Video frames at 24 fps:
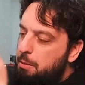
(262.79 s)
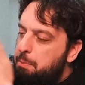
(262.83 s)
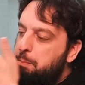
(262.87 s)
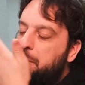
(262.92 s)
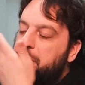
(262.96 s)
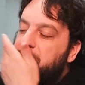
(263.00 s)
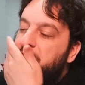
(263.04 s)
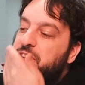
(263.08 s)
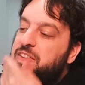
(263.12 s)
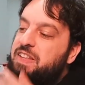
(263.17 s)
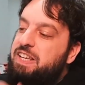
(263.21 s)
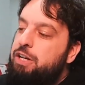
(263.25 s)

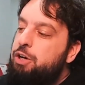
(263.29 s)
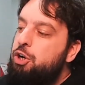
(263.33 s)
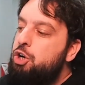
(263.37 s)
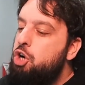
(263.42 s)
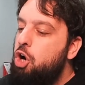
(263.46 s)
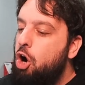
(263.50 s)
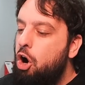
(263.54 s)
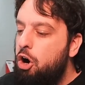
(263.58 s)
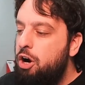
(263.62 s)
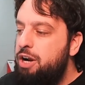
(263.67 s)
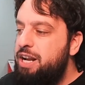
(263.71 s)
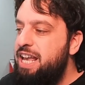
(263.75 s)
But the leader
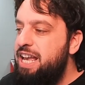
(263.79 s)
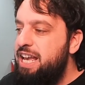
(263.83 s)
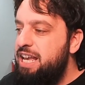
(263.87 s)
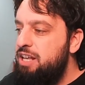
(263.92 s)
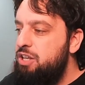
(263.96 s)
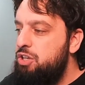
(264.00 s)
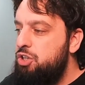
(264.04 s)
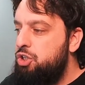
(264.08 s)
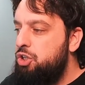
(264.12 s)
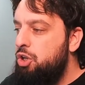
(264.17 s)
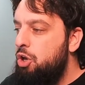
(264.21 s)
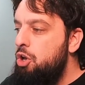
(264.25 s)
card
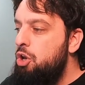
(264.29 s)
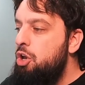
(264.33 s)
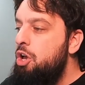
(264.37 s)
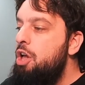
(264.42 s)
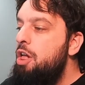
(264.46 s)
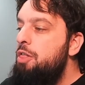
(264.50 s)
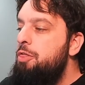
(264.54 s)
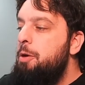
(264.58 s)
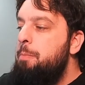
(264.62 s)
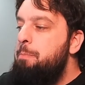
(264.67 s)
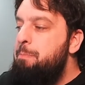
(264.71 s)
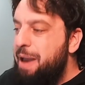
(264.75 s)
is
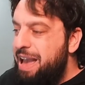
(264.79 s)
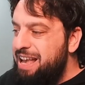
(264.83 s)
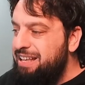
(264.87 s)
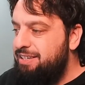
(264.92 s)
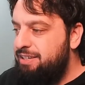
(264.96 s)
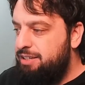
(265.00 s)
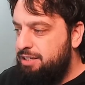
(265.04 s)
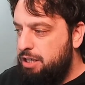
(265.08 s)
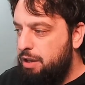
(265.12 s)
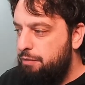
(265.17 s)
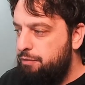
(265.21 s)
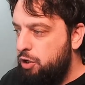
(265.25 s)
the
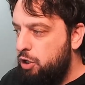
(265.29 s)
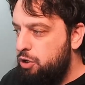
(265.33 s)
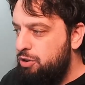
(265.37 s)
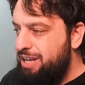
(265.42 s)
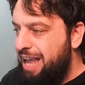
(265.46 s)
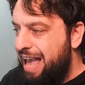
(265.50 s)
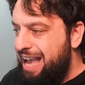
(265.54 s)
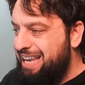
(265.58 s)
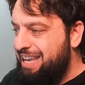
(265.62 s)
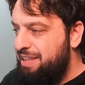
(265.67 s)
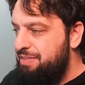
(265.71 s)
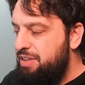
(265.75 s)
basis of your
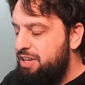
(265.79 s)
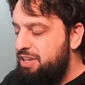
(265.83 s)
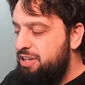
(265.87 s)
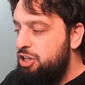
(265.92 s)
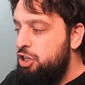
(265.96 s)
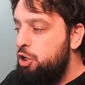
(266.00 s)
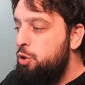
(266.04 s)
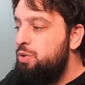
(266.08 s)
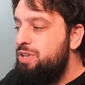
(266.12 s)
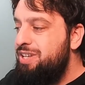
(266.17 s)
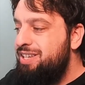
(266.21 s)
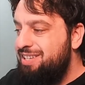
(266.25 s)
deck, and then
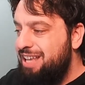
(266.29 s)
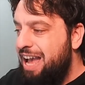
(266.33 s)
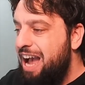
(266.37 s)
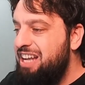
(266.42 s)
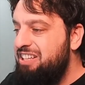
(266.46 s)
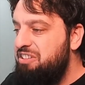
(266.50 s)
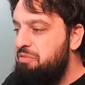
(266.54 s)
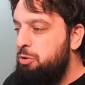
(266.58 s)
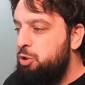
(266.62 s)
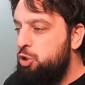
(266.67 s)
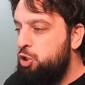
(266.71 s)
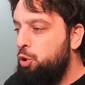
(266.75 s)
you design
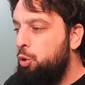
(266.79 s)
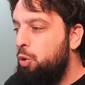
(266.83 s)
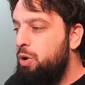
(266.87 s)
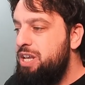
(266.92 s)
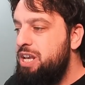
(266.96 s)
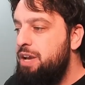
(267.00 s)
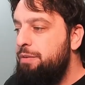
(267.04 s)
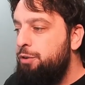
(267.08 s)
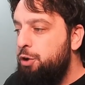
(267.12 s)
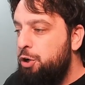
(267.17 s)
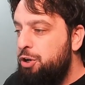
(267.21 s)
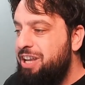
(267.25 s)
the majority
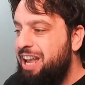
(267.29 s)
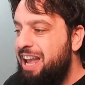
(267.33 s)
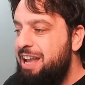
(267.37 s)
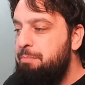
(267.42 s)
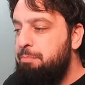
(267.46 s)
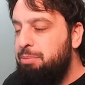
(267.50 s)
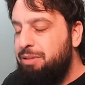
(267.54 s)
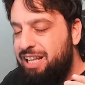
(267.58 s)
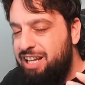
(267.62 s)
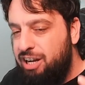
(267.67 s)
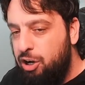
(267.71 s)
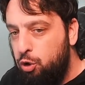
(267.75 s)
of your
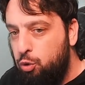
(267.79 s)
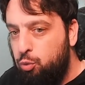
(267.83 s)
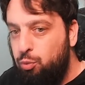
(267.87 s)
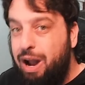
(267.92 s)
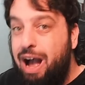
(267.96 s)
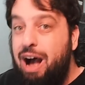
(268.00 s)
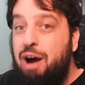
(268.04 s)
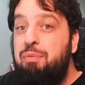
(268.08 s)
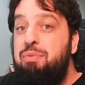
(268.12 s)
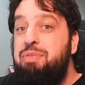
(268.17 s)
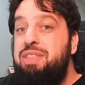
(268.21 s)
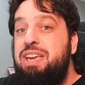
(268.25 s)
gameplay
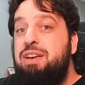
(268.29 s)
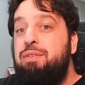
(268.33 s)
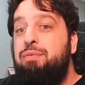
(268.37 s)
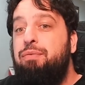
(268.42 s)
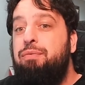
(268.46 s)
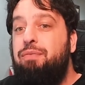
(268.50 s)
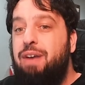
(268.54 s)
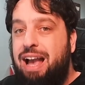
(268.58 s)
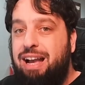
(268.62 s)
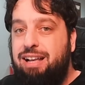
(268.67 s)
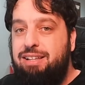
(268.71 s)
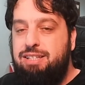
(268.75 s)
around the
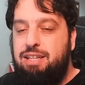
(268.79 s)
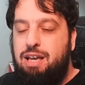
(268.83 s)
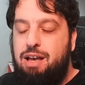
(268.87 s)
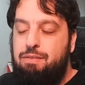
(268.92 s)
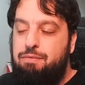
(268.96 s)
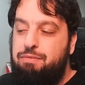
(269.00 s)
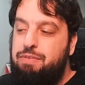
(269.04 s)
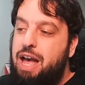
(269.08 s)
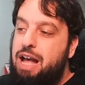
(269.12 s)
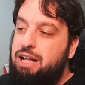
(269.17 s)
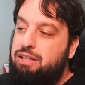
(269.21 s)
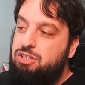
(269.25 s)
effects
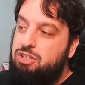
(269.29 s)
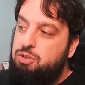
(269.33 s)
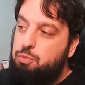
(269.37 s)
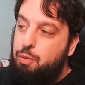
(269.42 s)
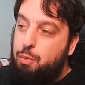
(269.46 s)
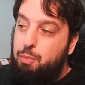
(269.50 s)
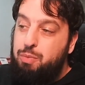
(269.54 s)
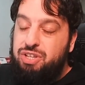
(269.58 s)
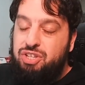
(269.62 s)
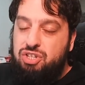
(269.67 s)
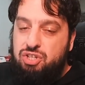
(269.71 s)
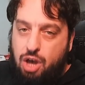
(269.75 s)
of that. So
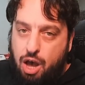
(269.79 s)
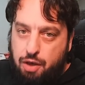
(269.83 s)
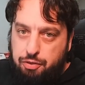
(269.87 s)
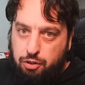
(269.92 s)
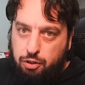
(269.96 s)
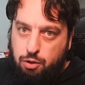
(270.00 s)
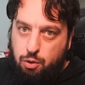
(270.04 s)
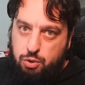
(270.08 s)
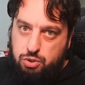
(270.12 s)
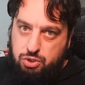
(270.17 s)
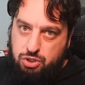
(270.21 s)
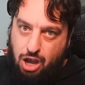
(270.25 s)
when we saw the
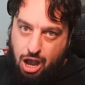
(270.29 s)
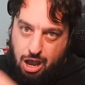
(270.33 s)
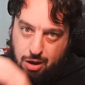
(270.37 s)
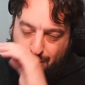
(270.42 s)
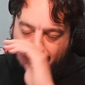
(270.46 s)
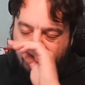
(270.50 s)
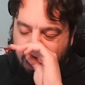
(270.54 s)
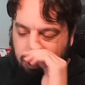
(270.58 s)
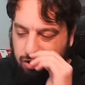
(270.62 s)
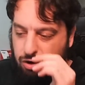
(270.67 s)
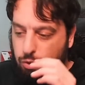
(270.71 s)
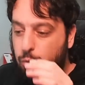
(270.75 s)
Luke
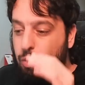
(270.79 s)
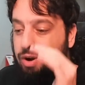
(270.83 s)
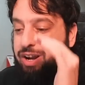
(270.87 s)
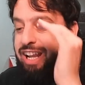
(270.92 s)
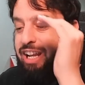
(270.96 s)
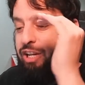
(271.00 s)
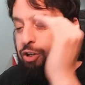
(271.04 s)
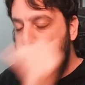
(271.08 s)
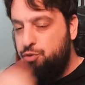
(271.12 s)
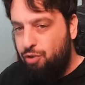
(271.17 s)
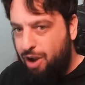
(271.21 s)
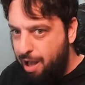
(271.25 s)
Skywalker where
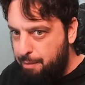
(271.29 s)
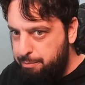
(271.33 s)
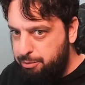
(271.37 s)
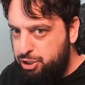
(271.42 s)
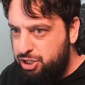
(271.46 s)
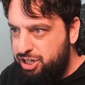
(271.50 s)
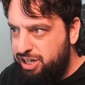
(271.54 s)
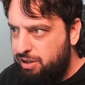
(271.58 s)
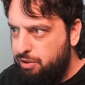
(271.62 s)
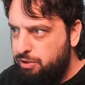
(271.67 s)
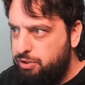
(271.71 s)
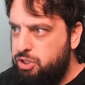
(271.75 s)
he dropped
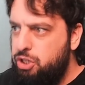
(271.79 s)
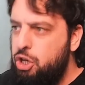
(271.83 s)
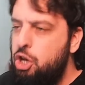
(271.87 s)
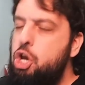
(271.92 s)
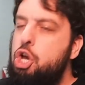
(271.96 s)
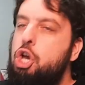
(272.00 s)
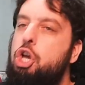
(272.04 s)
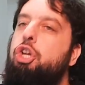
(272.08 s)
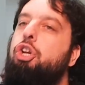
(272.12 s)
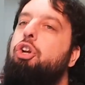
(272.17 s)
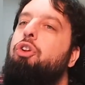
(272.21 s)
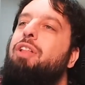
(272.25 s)
shields,
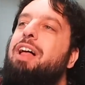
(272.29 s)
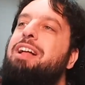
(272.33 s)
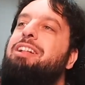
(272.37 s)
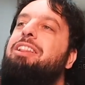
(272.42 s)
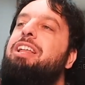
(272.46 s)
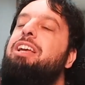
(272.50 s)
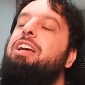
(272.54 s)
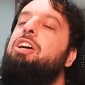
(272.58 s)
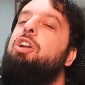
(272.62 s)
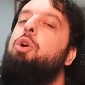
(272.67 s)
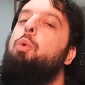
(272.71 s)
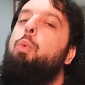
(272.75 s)
you're
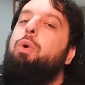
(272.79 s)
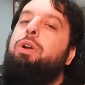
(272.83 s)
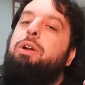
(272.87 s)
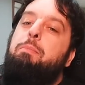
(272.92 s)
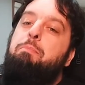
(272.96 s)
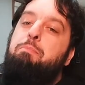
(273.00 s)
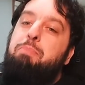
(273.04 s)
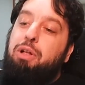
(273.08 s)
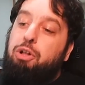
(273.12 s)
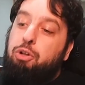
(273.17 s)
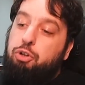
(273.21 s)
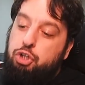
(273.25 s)
likely going to want to
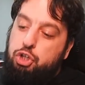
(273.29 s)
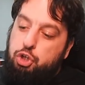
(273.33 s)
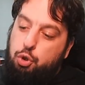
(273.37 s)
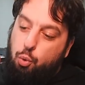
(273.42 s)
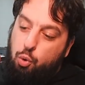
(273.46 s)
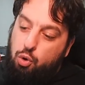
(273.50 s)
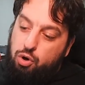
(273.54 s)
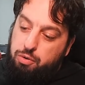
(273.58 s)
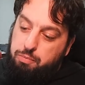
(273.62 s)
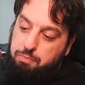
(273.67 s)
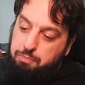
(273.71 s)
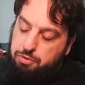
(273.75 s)
build
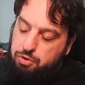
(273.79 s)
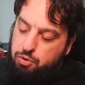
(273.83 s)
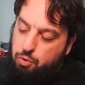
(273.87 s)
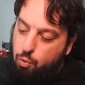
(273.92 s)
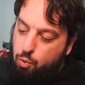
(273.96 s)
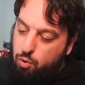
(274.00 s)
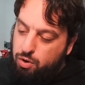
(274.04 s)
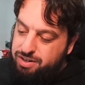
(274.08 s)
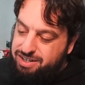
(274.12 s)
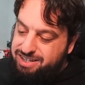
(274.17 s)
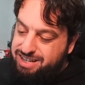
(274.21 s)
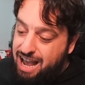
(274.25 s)

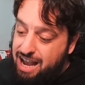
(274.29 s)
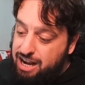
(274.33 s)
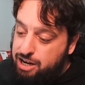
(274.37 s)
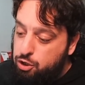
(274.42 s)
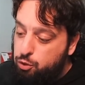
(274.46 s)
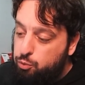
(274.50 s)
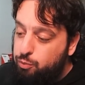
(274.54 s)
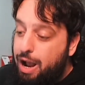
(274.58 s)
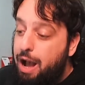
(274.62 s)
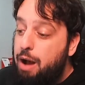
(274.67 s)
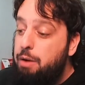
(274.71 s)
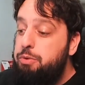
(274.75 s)
your deck
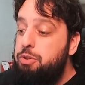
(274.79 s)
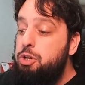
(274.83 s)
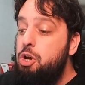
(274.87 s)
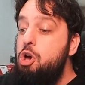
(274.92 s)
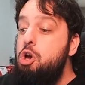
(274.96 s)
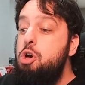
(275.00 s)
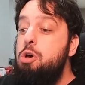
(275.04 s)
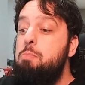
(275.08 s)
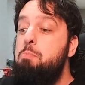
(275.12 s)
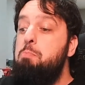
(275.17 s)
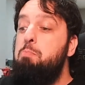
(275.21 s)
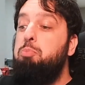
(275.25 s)
around
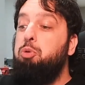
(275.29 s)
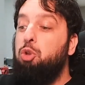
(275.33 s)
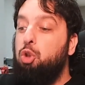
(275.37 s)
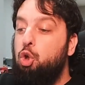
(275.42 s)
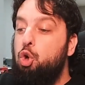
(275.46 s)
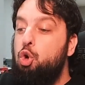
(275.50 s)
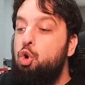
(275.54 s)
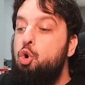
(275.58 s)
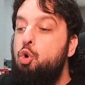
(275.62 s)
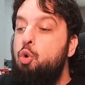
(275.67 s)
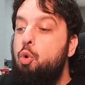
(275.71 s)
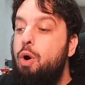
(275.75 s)

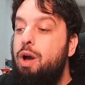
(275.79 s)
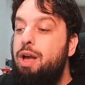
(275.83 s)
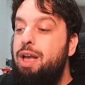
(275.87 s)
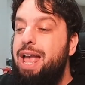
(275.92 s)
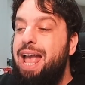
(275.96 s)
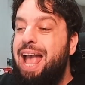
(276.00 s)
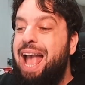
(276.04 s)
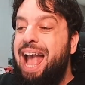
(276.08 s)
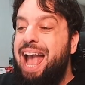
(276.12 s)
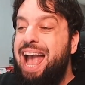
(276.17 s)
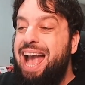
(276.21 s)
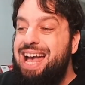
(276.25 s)
blue
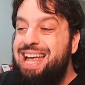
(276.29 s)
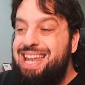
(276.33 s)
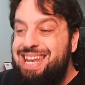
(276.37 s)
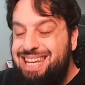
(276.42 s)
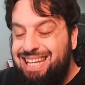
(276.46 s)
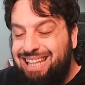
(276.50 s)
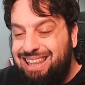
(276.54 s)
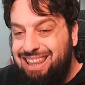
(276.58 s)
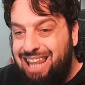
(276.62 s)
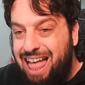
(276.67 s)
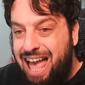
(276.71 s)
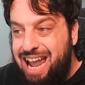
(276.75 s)
and
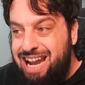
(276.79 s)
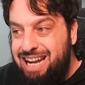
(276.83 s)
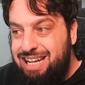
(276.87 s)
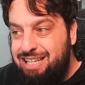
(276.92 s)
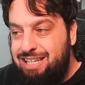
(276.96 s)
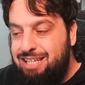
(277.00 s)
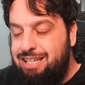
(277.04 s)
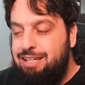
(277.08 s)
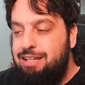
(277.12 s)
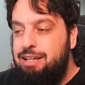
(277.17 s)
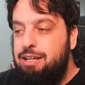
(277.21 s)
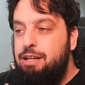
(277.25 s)

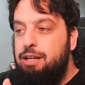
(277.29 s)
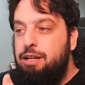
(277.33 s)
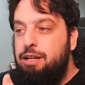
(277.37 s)
light